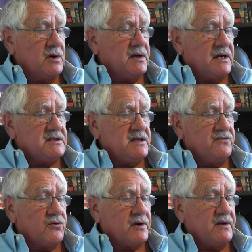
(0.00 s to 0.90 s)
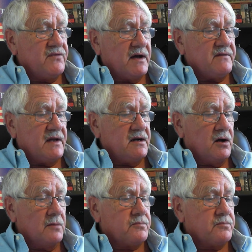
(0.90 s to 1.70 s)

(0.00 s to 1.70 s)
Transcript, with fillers: 1945, and in all